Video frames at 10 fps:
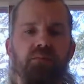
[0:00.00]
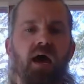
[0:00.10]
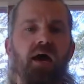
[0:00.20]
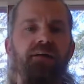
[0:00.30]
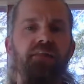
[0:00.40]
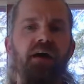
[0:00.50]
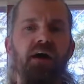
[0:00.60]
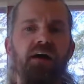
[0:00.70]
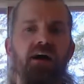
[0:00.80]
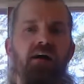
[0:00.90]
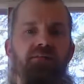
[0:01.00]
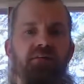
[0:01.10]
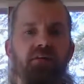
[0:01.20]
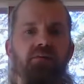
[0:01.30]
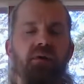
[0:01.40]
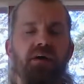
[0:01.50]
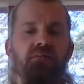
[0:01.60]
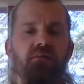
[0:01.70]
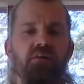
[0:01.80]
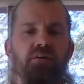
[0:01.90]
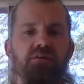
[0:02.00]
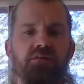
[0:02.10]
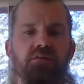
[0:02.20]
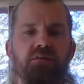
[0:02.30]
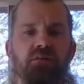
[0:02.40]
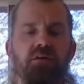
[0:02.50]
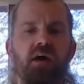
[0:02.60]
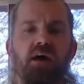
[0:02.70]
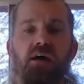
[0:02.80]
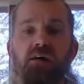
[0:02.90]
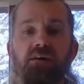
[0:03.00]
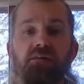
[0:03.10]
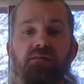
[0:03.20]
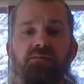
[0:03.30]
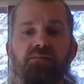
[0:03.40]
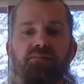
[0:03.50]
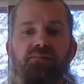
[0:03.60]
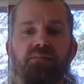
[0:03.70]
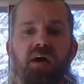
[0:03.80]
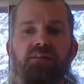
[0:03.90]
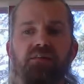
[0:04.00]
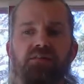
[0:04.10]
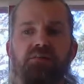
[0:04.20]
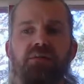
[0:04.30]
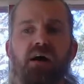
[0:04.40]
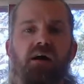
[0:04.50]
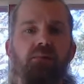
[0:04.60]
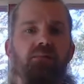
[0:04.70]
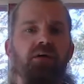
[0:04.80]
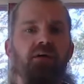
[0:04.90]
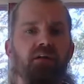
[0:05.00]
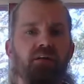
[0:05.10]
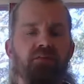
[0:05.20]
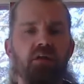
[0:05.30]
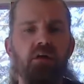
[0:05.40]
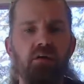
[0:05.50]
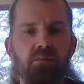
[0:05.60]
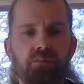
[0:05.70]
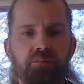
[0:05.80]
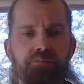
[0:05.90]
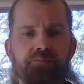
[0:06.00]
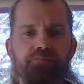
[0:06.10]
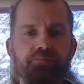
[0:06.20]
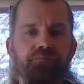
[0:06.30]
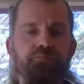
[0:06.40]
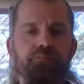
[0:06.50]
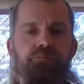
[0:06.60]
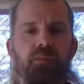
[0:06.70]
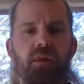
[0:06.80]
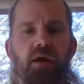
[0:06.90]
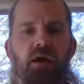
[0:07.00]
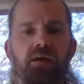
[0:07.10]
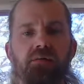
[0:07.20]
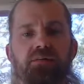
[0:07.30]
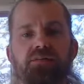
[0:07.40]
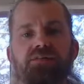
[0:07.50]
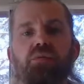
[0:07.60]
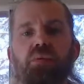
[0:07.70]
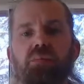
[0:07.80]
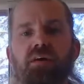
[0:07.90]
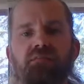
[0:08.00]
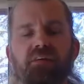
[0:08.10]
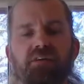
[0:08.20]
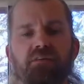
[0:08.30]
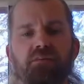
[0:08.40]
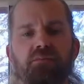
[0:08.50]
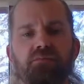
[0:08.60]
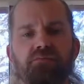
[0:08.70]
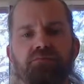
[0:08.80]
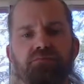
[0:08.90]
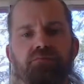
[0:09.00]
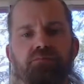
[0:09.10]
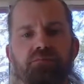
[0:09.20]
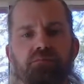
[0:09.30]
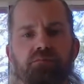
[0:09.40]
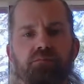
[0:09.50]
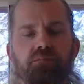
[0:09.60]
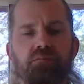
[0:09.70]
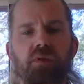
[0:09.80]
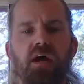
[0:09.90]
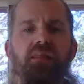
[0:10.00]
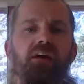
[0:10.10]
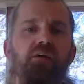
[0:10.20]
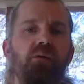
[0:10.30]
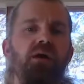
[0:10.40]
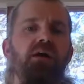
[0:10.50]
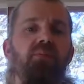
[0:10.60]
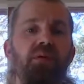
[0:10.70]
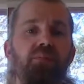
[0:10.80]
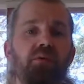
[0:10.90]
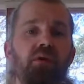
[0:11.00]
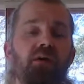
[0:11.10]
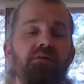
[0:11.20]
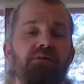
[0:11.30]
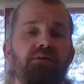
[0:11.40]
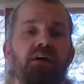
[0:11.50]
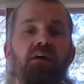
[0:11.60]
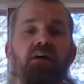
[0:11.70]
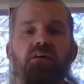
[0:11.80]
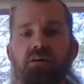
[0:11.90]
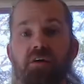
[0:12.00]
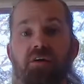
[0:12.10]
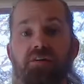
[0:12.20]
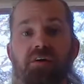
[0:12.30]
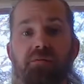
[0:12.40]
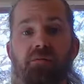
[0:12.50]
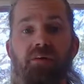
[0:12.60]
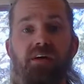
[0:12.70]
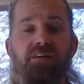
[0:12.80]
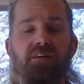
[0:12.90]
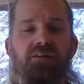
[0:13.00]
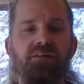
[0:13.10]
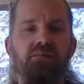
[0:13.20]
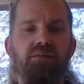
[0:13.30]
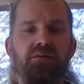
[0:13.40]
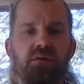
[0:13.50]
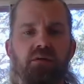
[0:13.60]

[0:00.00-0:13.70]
I did that after my divorce, and I took some time and I lived alone, and it was super beneficial. And then you want to have people around you that are nurturing relationships.